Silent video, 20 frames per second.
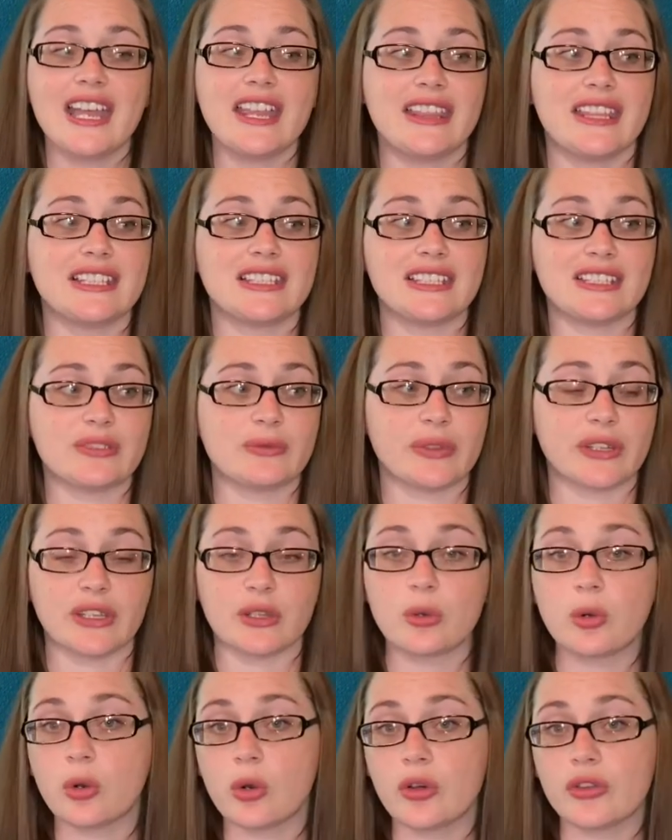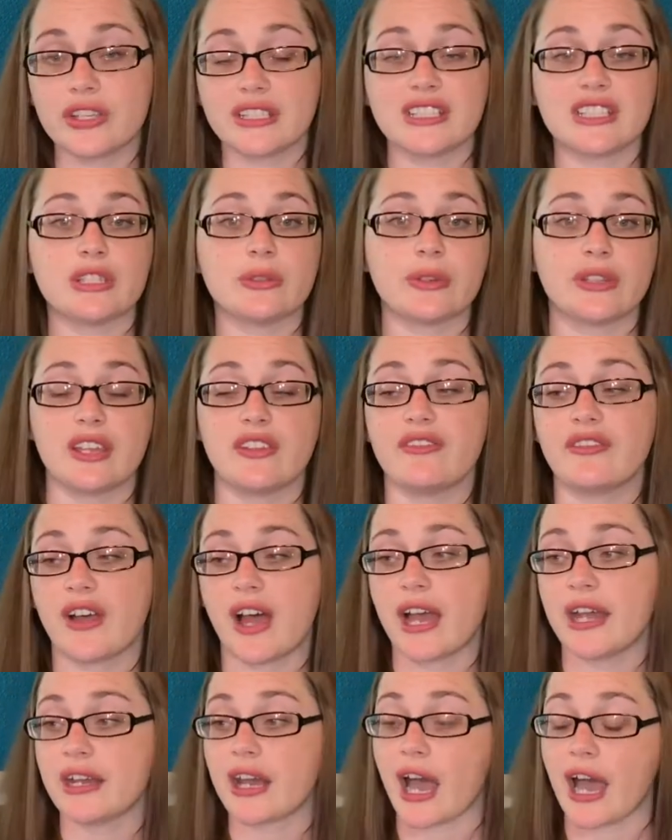this is really cool, this is really
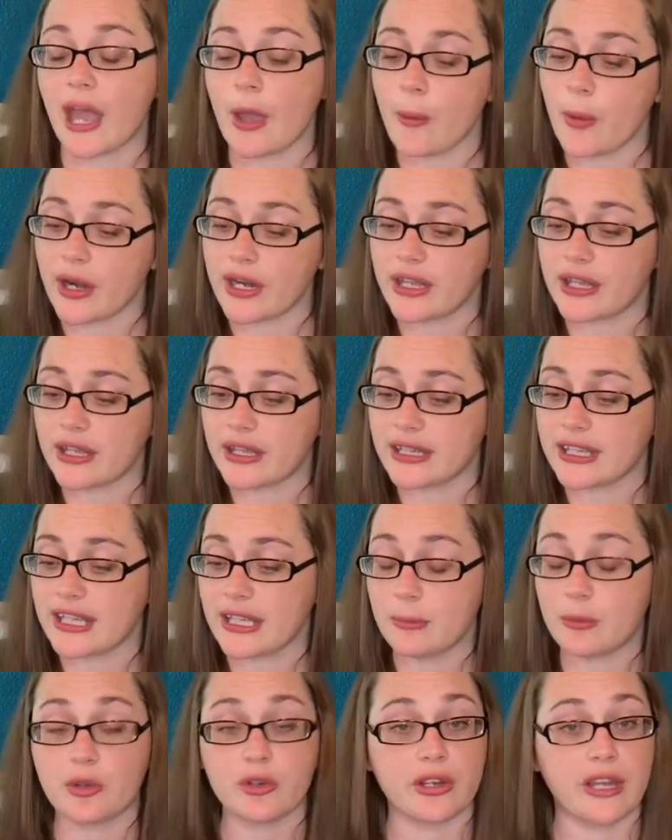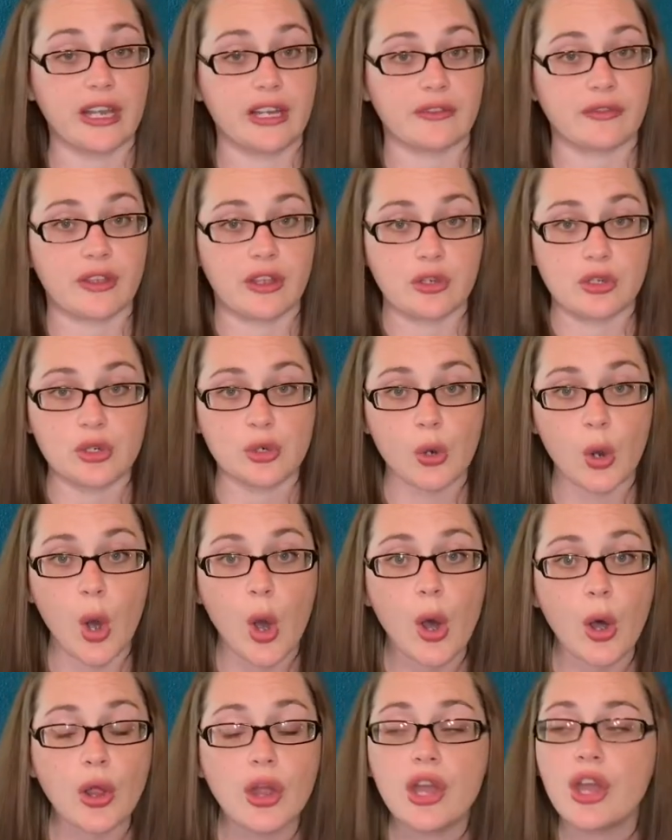fun, I wanna keep creative
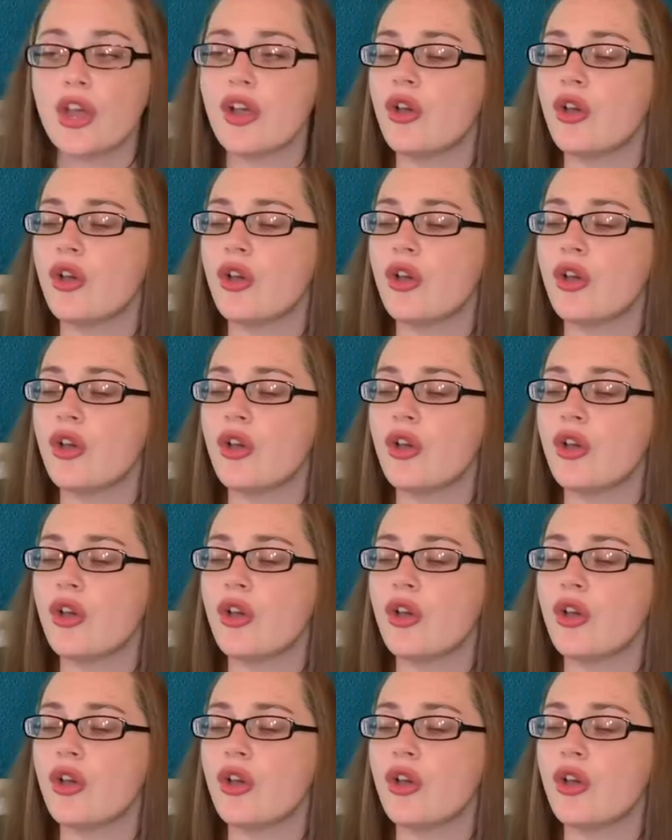control,